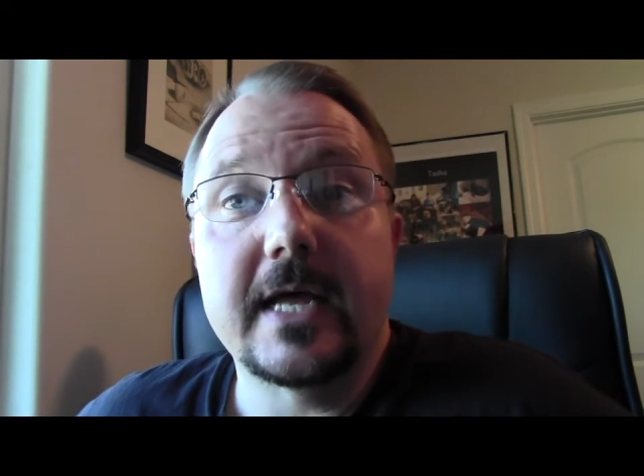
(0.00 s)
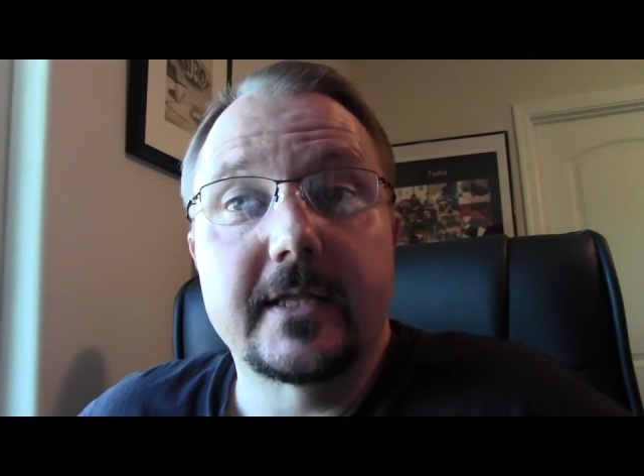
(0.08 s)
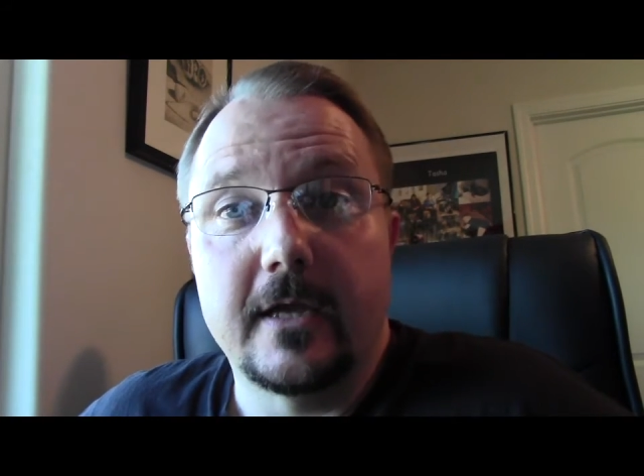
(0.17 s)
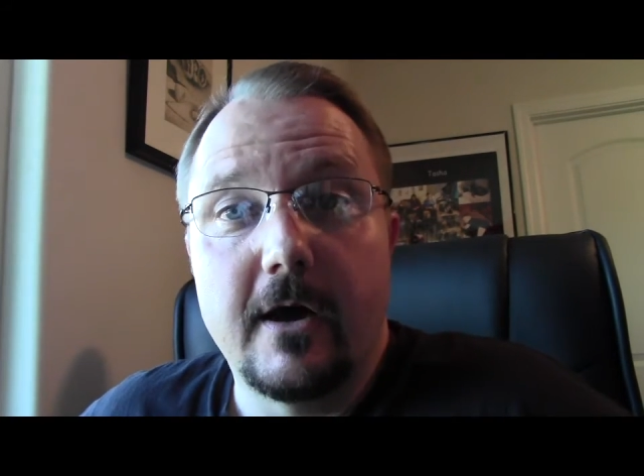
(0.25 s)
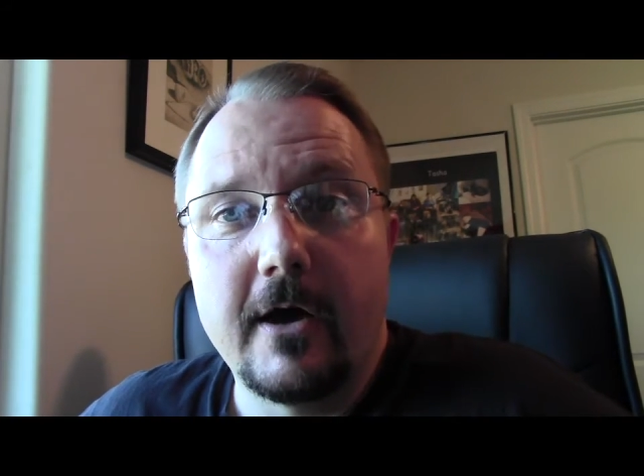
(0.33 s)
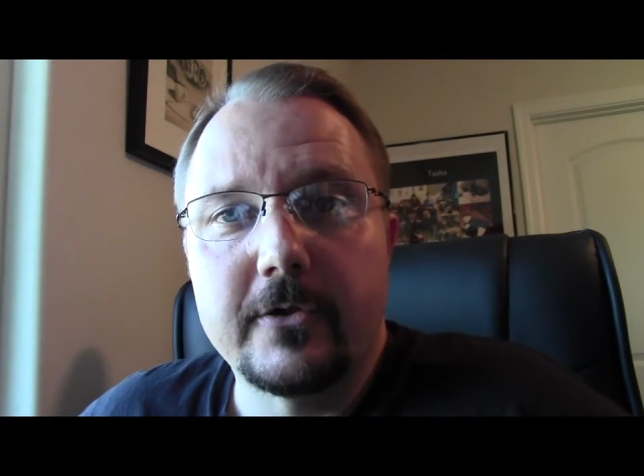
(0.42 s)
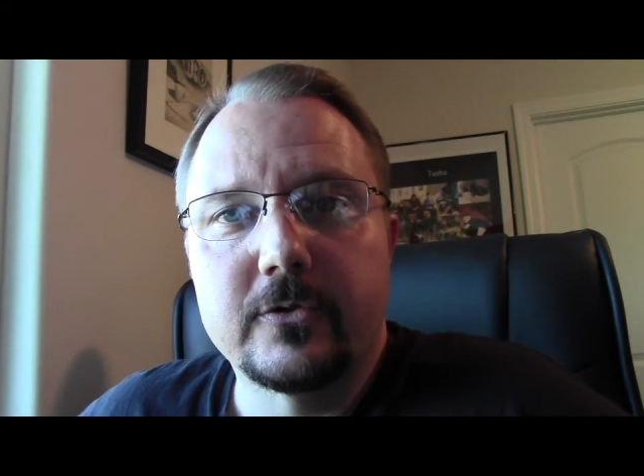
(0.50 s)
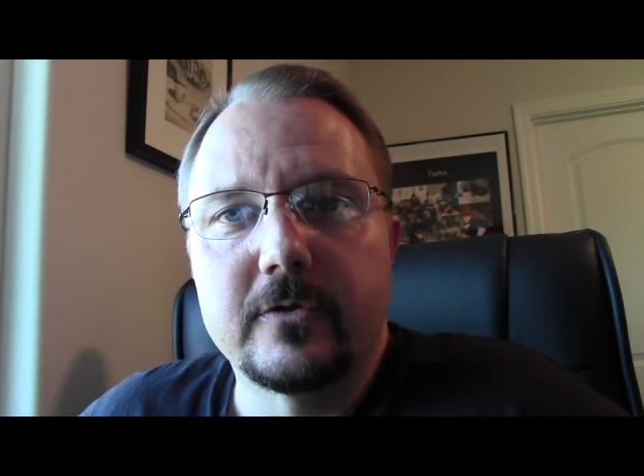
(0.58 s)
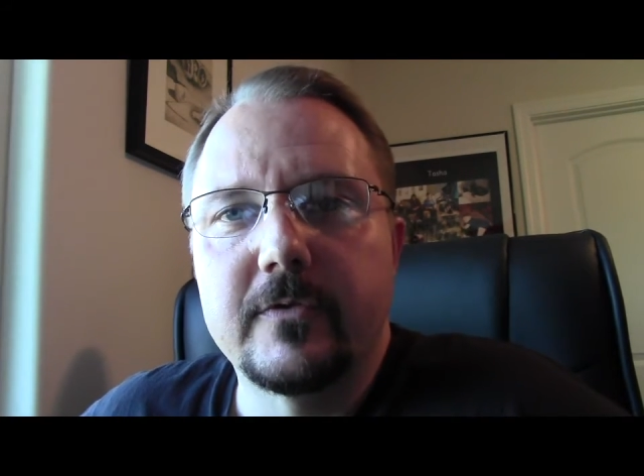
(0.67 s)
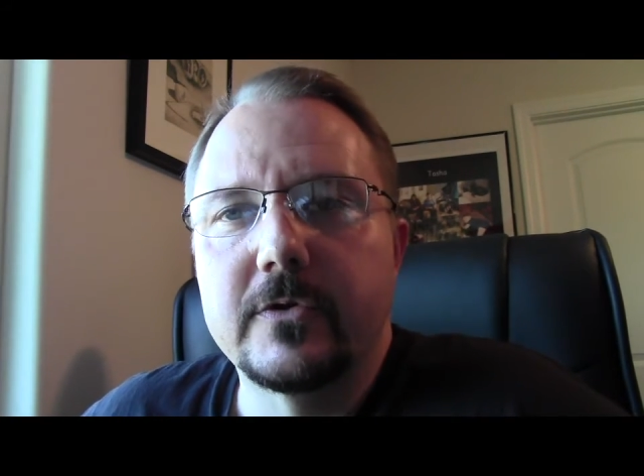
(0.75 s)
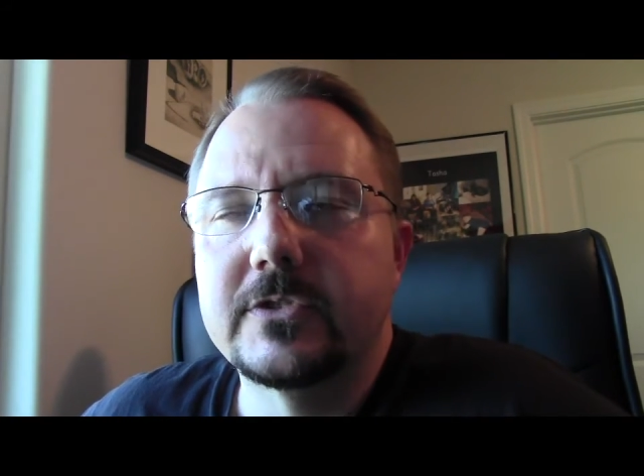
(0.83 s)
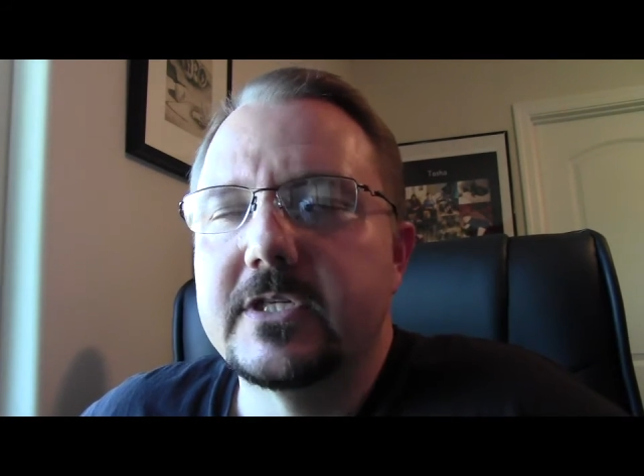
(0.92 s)
not the author
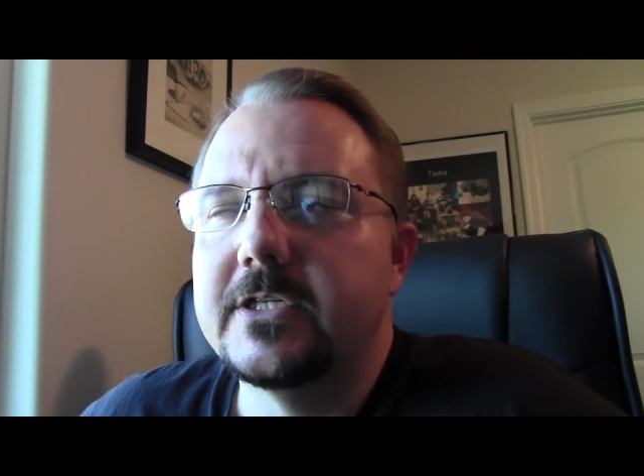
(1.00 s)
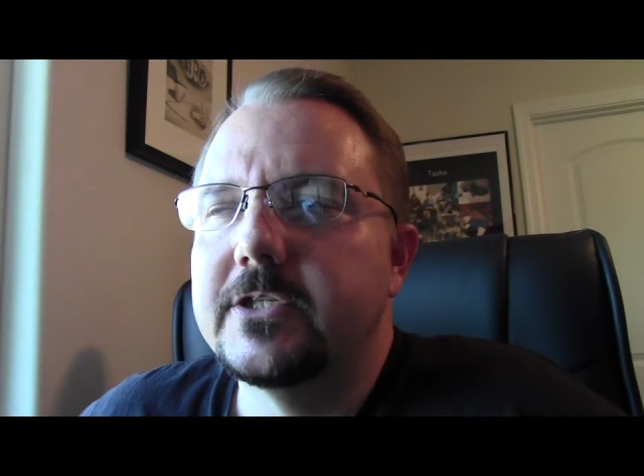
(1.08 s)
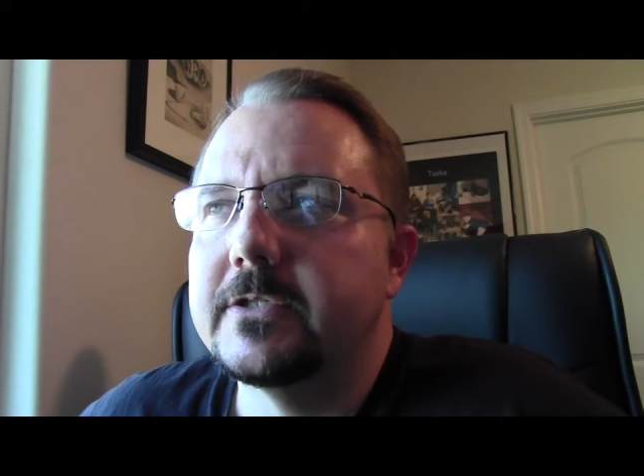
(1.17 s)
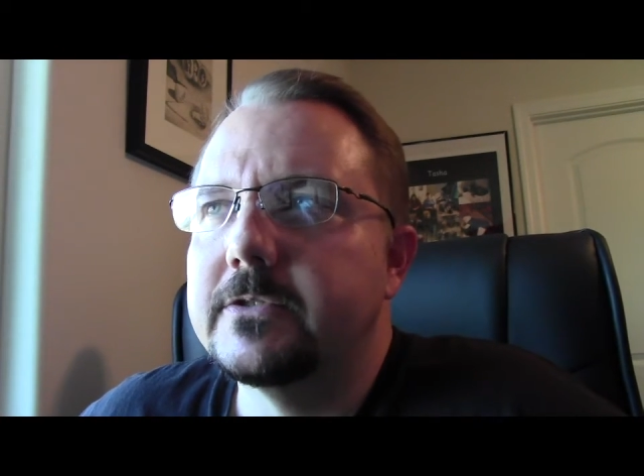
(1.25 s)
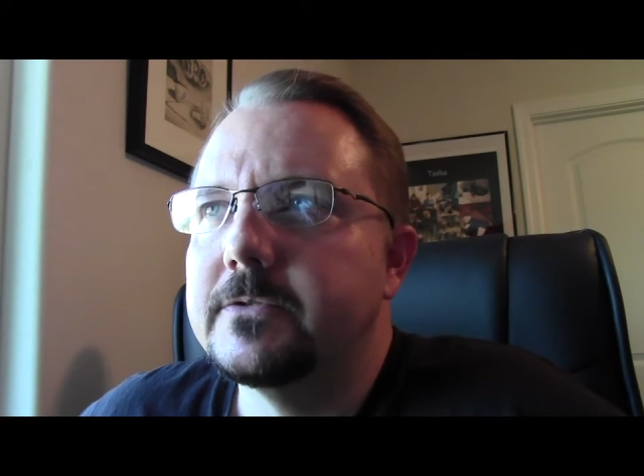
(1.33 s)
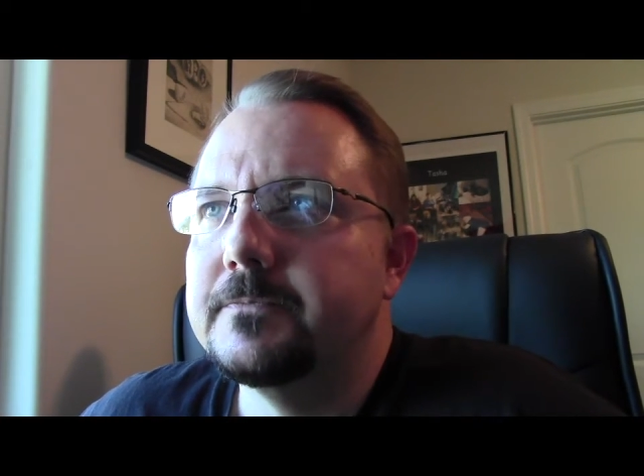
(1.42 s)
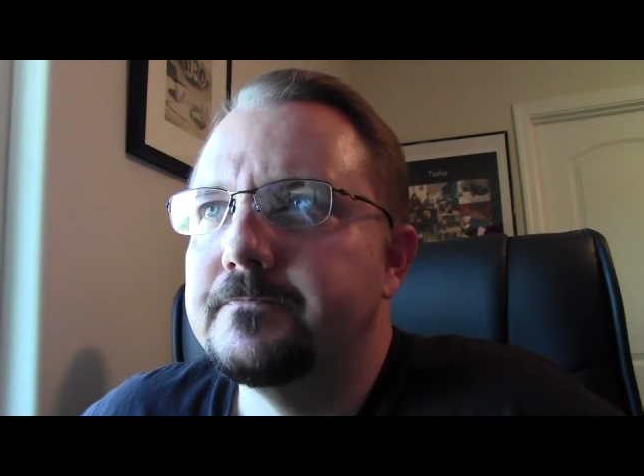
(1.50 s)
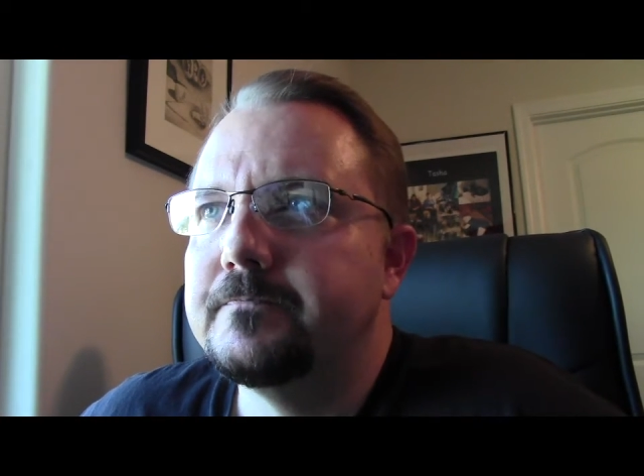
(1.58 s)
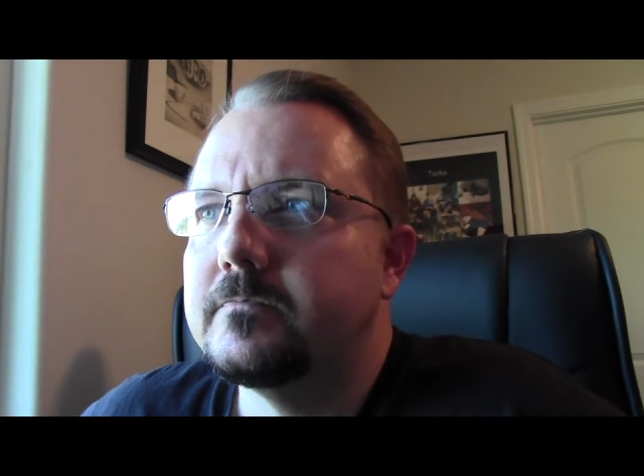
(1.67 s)
of those teachings.